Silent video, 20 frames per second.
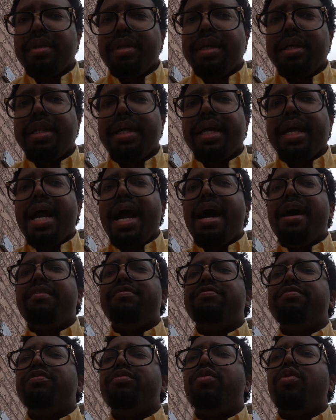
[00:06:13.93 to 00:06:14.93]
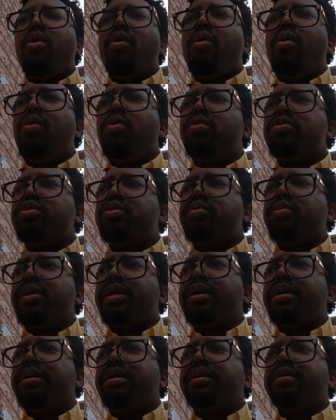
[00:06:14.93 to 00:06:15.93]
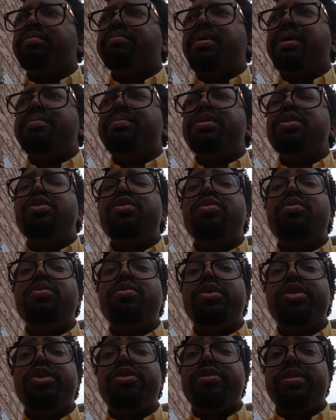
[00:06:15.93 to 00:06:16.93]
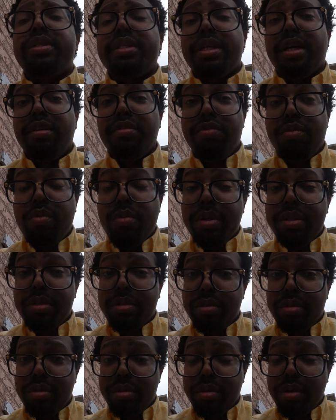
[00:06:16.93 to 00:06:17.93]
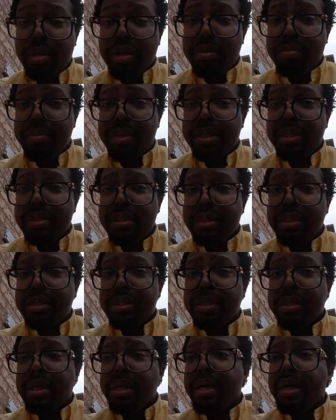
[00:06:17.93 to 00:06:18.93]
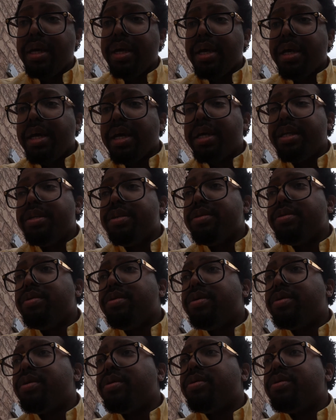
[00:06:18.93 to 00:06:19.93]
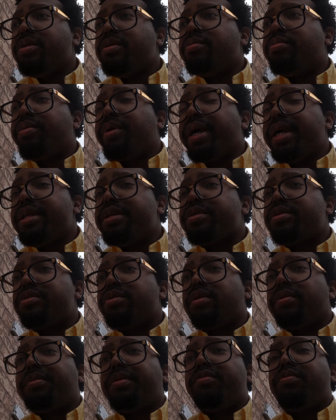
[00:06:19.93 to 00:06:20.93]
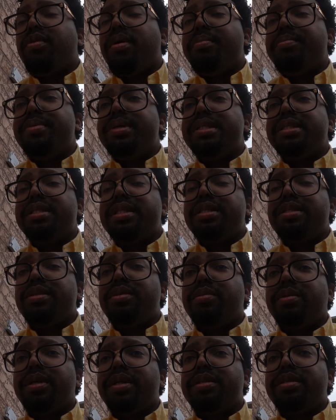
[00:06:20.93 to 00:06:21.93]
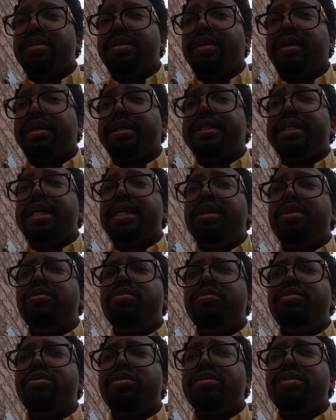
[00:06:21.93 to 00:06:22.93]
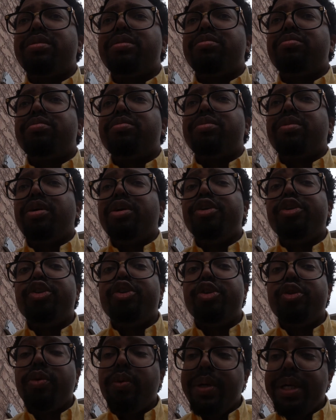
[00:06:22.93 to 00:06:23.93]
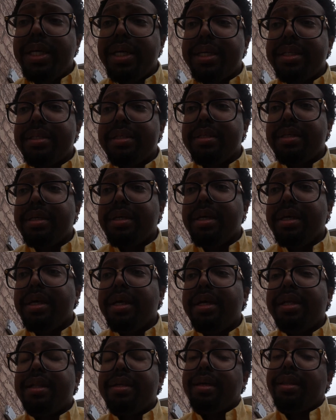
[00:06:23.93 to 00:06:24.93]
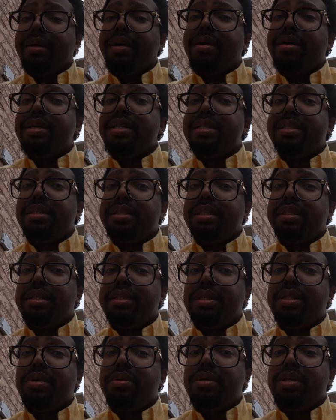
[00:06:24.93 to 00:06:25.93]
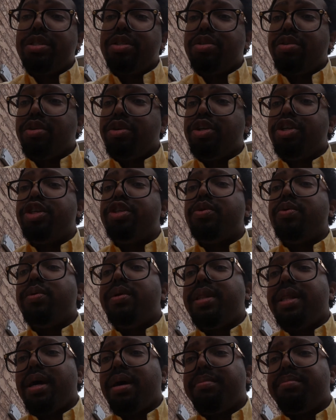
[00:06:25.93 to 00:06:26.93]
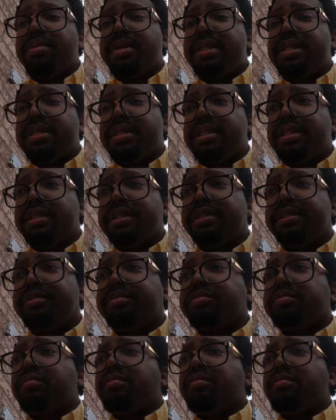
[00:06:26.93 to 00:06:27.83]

Like, have goals where maybe you yourself wants to start a business, and you brainstorm of what business you want to start, and you just start doing it. Like, the hardest thing to do is start doing that business.